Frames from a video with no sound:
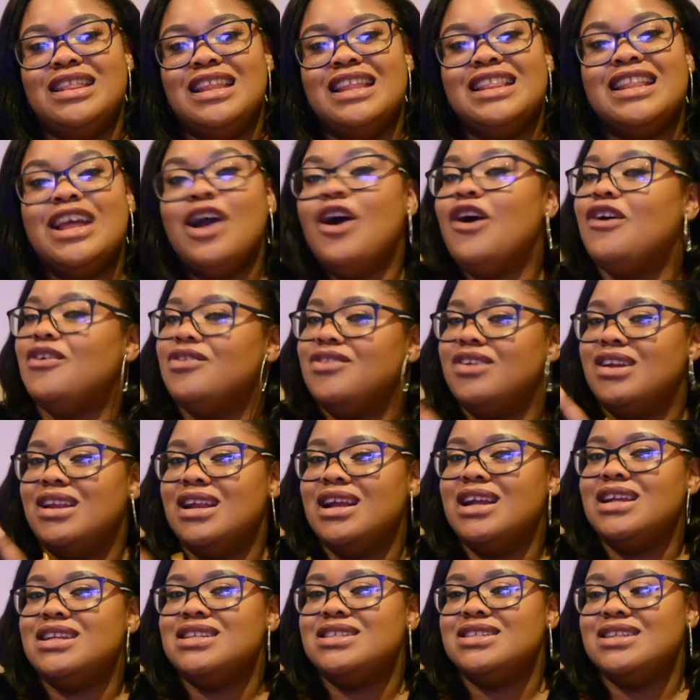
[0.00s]
that they offer at
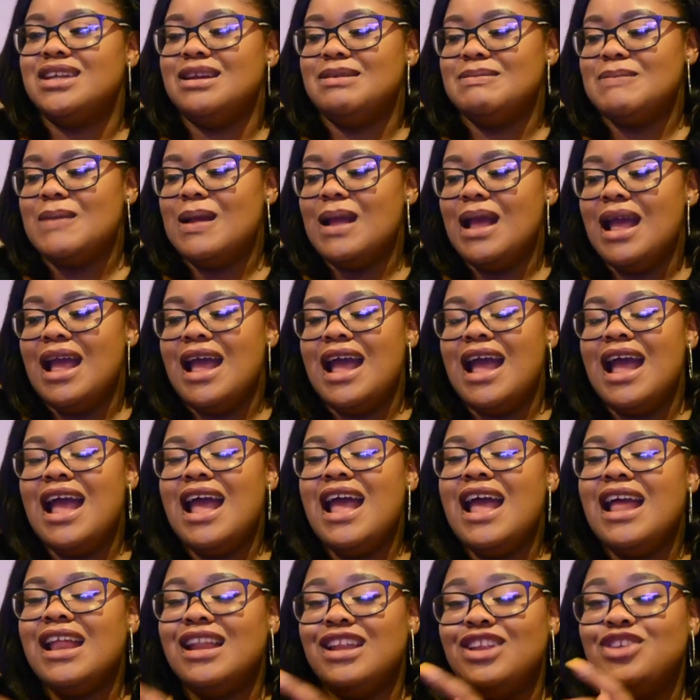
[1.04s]
H&M,
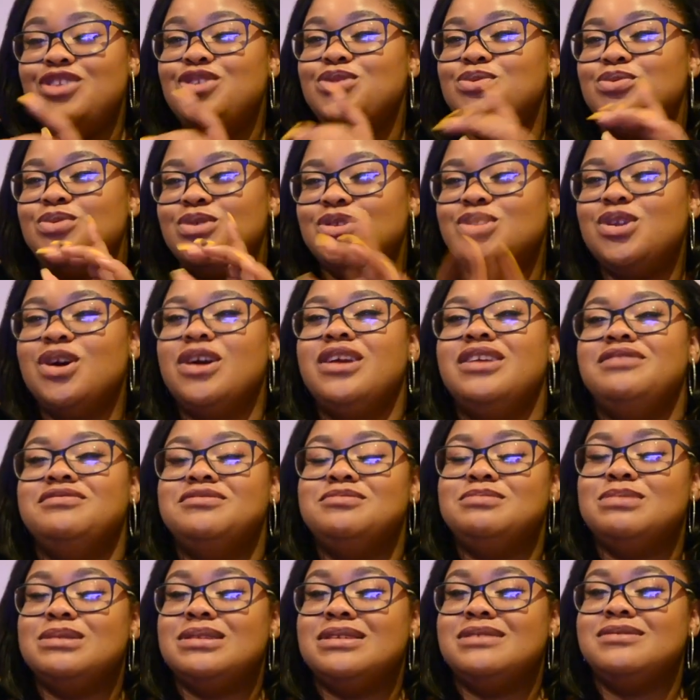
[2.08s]
and you will not even
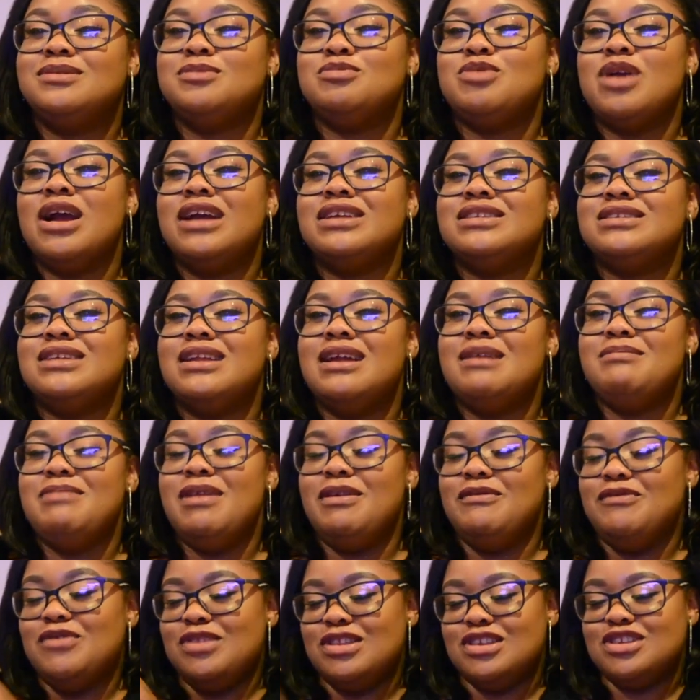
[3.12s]
believe the price that I
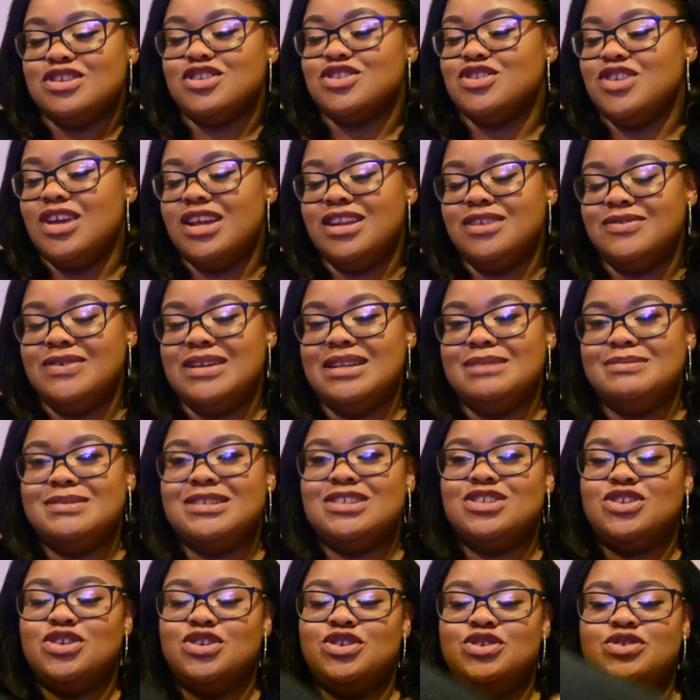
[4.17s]
paid for this. So anyway, let me
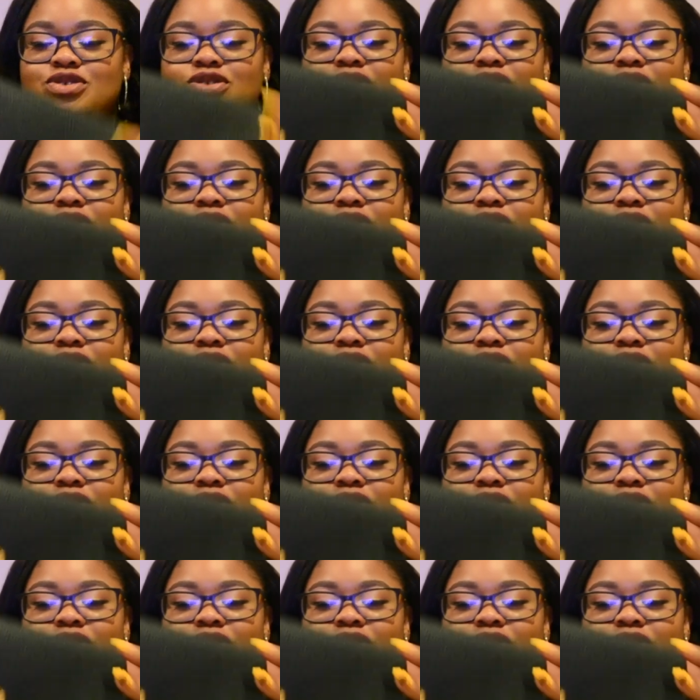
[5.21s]
show you.